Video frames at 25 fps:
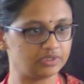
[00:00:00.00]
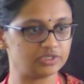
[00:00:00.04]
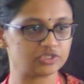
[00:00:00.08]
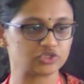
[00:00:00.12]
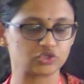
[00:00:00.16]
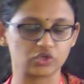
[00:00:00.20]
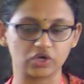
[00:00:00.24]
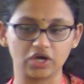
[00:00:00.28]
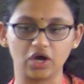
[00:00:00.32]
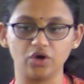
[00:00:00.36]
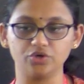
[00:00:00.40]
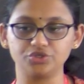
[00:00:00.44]

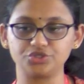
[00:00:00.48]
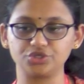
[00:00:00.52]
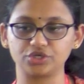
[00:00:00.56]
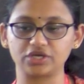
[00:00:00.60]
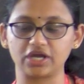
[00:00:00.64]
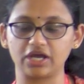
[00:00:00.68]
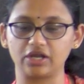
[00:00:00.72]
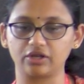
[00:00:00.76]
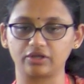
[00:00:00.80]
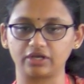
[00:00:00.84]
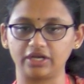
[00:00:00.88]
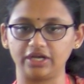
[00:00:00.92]
So how to
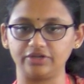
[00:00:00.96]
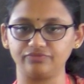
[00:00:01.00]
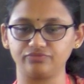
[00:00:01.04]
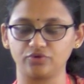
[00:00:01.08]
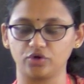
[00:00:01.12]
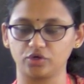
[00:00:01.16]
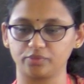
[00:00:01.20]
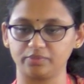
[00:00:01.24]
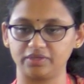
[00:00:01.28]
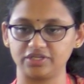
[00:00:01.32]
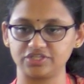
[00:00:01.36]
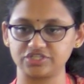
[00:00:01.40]
calculate
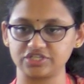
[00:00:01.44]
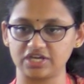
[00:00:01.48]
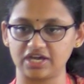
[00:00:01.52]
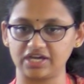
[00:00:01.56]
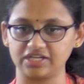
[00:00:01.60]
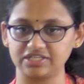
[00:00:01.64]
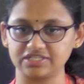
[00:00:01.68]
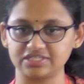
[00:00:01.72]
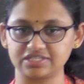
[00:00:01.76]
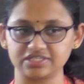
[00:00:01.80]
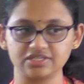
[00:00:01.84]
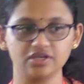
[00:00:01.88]
formal
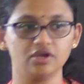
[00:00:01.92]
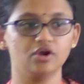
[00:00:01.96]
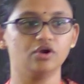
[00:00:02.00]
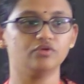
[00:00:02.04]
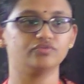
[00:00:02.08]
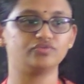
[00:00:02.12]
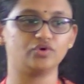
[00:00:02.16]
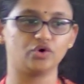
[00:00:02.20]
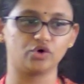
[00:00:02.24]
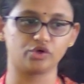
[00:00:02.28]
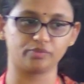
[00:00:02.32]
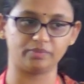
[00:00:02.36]
charge?
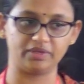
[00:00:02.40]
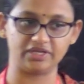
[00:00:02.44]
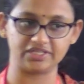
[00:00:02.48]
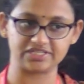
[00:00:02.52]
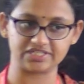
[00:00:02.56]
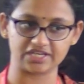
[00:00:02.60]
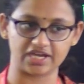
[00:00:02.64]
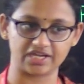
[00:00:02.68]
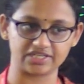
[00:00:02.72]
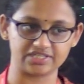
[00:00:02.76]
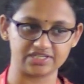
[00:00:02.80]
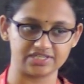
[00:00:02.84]
Formal
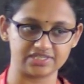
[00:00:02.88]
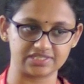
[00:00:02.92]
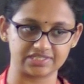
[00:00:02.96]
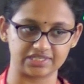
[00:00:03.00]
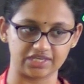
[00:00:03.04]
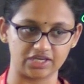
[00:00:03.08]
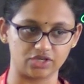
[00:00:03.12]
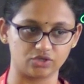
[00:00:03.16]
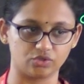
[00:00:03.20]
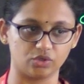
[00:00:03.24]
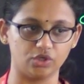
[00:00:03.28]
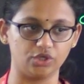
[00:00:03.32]
charge is
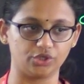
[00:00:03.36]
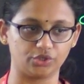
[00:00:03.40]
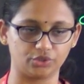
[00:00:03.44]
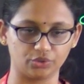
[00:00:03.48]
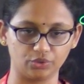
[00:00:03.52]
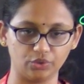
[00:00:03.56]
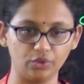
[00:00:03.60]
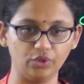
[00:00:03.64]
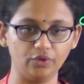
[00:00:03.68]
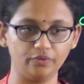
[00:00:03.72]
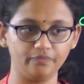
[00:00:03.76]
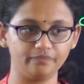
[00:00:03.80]
equal
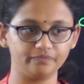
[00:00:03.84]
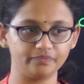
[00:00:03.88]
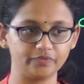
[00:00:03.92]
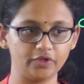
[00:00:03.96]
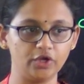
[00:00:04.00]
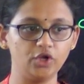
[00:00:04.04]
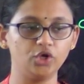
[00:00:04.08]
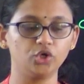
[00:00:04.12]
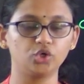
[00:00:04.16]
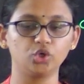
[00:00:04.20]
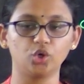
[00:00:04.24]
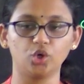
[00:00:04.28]
to
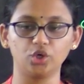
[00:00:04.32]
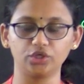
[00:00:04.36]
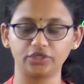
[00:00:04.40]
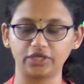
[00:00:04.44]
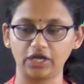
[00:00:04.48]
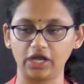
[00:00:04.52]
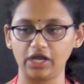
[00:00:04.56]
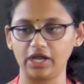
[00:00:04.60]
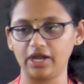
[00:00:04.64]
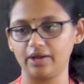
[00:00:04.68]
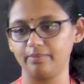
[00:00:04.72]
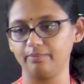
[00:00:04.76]

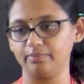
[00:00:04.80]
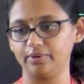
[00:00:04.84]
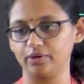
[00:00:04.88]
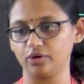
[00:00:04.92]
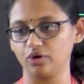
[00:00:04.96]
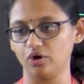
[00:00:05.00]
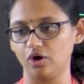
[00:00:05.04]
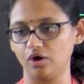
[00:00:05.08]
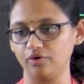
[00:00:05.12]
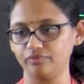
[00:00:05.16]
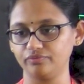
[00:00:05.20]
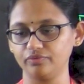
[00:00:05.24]
total number
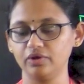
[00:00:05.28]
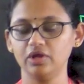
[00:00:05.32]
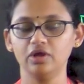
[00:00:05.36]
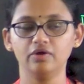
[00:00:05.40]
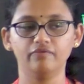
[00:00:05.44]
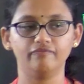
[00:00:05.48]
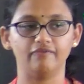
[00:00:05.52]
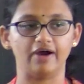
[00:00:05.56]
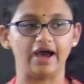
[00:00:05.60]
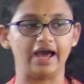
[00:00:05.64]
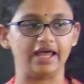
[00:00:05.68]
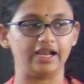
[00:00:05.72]
of
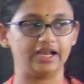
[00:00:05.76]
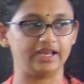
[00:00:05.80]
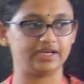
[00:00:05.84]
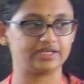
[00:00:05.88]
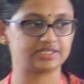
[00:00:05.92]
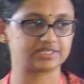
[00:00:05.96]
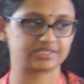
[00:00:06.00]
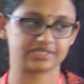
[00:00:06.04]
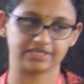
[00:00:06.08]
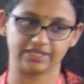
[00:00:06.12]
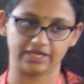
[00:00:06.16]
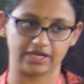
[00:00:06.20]

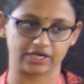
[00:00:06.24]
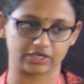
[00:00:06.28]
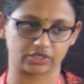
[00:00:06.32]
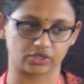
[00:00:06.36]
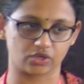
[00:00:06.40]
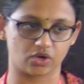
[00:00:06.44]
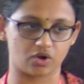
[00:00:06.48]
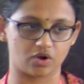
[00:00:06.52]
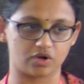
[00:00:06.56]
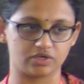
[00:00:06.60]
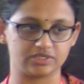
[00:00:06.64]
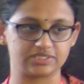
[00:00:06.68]
valence
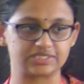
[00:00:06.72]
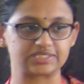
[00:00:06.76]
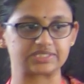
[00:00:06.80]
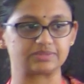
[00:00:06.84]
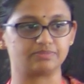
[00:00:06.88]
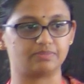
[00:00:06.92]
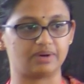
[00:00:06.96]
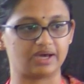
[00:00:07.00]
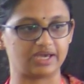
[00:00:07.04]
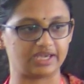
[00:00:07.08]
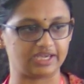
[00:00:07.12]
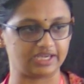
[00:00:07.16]
electrons
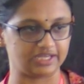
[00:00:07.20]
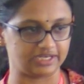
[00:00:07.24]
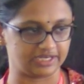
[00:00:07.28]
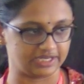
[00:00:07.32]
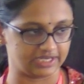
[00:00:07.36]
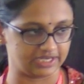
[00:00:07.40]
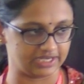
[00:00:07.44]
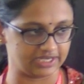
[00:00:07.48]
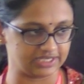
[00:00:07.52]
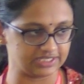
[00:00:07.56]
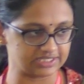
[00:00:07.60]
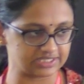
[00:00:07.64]

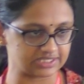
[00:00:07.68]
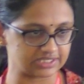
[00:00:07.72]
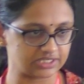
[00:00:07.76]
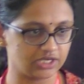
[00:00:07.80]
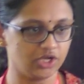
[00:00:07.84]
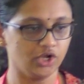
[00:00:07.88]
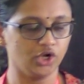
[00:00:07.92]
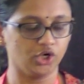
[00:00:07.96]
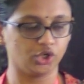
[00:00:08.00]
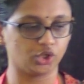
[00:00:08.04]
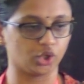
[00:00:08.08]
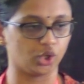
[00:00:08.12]
minus
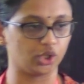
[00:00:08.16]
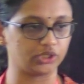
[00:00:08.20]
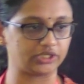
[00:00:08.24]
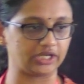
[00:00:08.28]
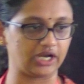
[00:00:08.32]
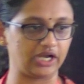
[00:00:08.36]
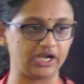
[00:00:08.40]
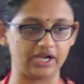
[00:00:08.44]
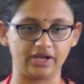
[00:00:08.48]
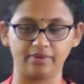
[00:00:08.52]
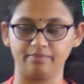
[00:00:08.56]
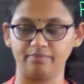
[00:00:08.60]

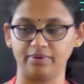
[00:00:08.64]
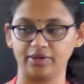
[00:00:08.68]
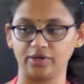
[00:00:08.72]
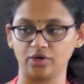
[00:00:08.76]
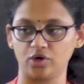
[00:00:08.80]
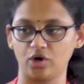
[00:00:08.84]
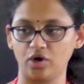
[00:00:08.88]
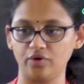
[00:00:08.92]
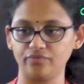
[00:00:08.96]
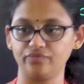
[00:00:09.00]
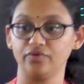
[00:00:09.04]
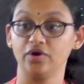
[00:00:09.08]
total number
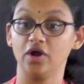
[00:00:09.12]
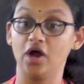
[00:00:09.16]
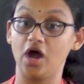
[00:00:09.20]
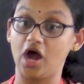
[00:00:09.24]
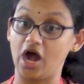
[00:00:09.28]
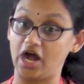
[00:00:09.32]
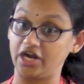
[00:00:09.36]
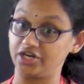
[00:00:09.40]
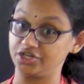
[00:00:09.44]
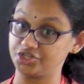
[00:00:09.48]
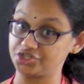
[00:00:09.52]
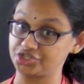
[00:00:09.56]
of
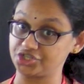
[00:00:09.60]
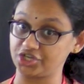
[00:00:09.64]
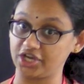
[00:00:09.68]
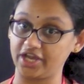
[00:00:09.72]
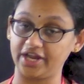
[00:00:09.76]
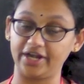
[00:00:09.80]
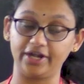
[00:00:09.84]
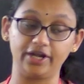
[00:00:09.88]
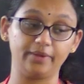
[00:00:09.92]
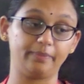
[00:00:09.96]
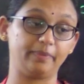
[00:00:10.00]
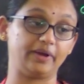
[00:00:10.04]

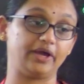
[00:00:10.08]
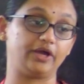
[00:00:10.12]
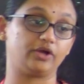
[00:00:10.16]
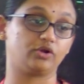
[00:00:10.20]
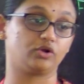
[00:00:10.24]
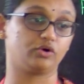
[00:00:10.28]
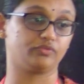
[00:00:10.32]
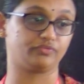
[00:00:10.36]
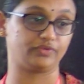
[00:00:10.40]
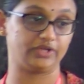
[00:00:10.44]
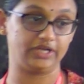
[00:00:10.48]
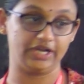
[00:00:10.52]
unshared pair
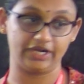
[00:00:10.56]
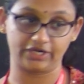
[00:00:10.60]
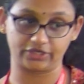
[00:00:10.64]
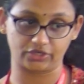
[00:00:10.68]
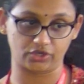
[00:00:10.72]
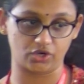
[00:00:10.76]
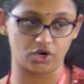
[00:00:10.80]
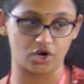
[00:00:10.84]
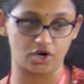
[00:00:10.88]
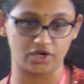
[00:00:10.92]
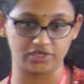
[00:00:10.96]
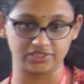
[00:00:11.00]
of
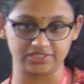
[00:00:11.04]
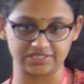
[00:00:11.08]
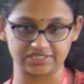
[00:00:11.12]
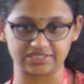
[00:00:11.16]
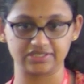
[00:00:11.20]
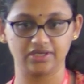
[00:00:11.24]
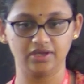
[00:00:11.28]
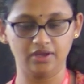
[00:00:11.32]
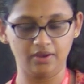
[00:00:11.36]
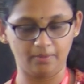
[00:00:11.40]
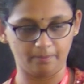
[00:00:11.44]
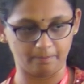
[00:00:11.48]
electrons
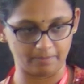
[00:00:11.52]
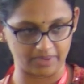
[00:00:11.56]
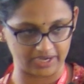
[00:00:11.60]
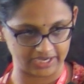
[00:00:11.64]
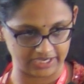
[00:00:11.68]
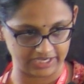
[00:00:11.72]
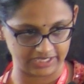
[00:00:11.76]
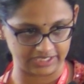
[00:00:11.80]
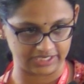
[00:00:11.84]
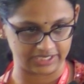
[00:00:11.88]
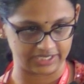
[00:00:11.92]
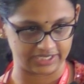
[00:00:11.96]

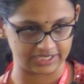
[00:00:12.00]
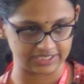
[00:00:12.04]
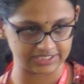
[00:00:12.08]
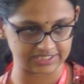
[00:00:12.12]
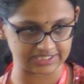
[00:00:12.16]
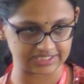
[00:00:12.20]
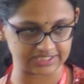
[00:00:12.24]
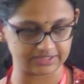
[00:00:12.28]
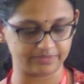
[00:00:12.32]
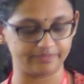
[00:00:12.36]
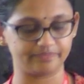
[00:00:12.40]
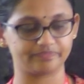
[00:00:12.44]

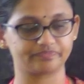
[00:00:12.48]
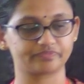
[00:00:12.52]
minus